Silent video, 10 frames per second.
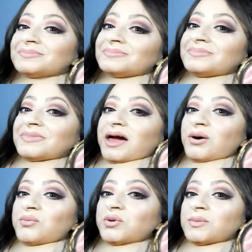
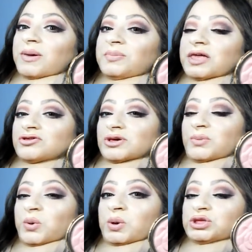Now for my blush,
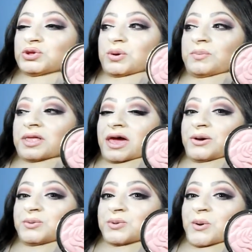I'm going to
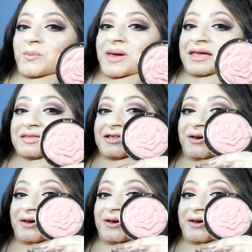apply Romantic